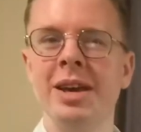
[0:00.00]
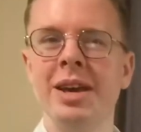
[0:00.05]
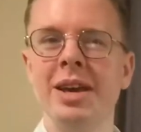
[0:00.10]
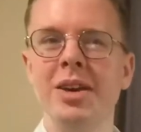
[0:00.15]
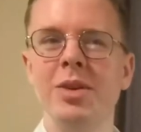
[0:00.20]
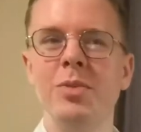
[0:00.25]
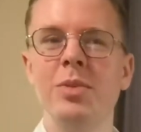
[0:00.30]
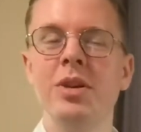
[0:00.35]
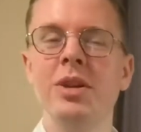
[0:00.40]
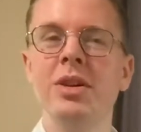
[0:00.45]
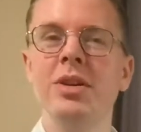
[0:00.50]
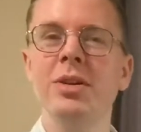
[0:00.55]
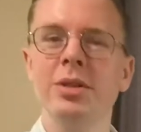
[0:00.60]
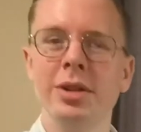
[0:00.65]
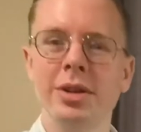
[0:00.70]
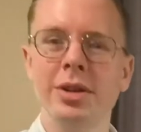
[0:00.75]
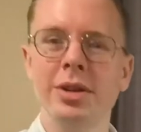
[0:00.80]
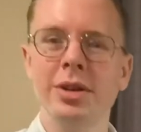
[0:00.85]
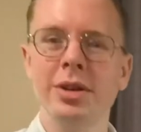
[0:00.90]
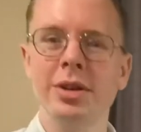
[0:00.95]
We no
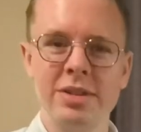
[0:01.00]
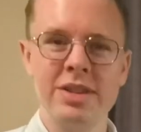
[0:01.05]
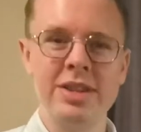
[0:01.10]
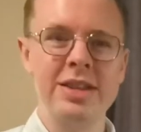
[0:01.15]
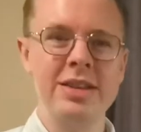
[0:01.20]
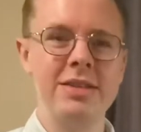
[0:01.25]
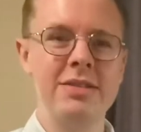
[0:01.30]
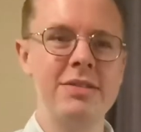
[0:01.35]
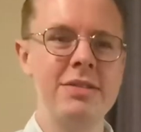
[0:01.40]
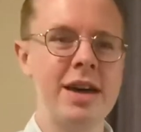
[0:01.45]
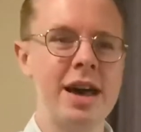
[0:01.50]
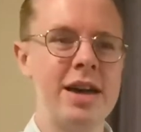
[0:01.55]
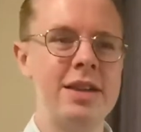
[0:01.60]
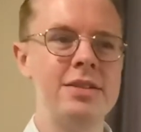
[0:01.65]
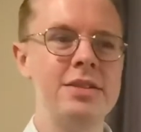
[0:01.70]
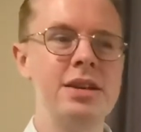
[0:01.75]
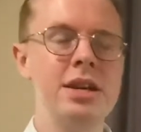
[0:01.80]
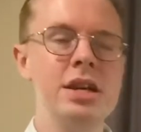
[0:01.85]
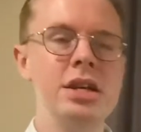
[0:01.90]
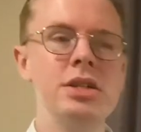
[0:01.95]
longer think that
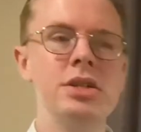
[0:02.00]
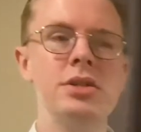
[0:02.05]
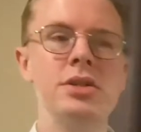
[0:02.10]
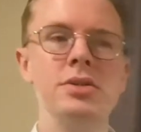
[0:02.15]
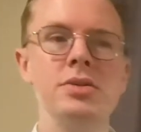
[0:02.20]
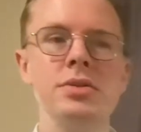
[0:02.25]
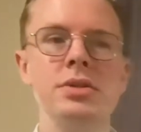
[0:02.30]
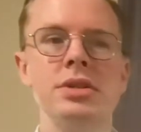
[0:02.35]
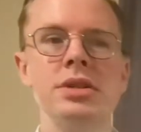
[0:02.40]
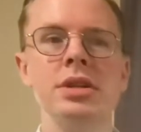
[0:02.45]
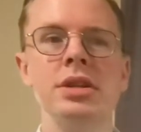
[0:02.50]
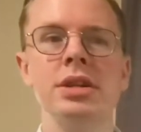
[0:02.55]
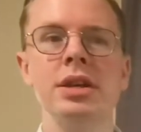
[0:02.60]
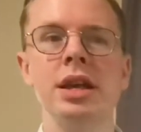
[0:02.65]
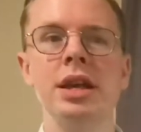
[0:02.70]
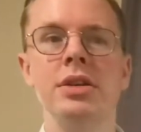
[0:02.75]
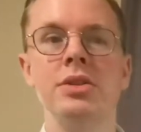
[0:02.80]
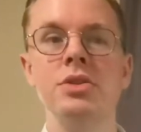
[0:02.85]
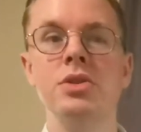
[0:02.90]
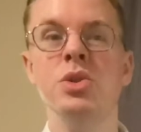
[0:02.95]
students can
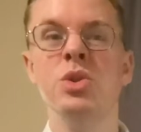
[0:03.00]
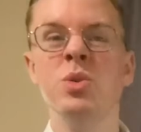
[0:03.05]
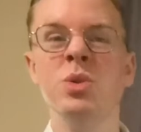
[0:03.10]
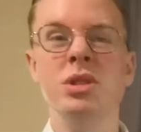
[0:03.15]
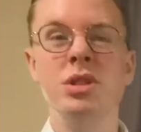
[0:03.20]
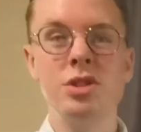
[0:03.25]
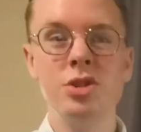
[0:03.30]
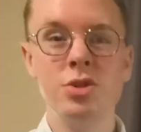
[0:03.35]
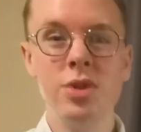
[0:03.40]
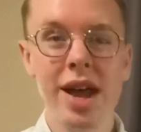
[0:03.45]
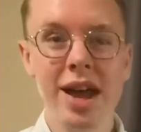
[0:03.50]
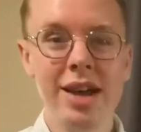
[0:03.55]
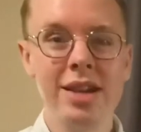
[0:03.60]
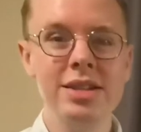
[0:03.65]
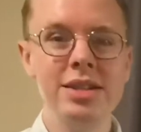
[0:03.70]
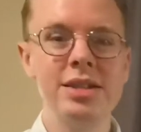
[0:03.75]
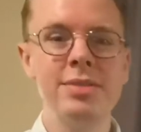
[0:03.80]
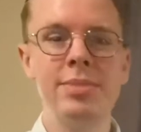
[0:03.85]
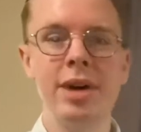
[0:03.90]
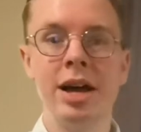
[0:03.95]
get too
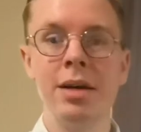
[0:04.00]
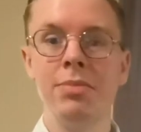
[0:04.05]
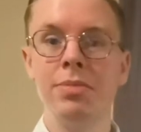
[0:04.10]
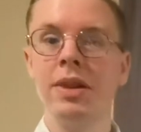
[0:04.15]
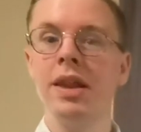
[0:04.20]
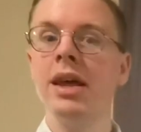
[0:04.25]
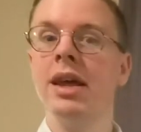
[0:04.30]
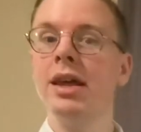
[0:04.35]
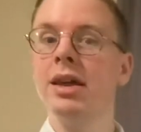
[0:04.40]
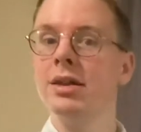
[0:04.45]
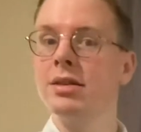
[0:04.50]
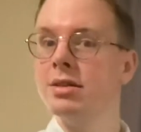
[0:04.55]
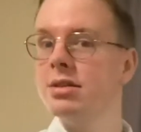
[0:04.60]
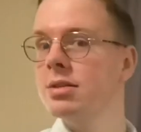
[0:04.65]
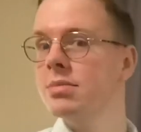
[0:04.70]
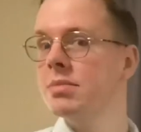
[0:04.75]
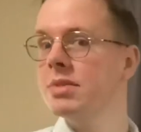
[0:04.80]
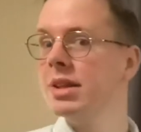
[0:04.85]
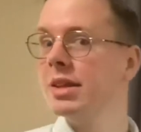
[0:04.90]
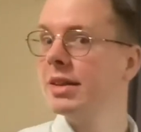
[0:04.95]
distracted by playing
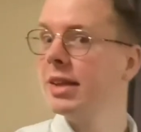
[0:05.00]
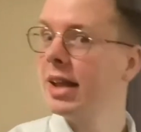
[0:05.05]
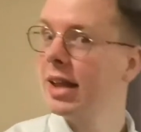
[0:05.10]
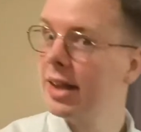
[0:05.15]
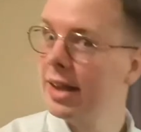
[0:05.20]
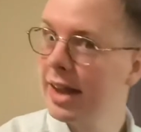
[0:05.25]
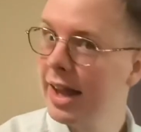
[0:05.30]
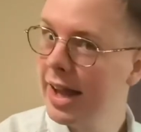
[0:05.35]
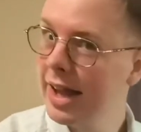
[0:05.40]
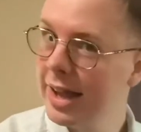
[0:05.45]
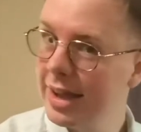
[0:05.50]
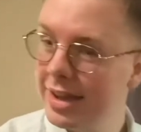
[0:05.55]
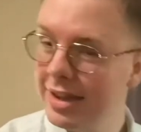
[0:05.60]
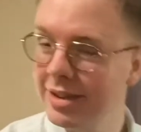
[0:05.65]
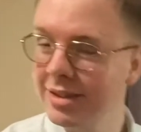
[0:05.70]
something they like.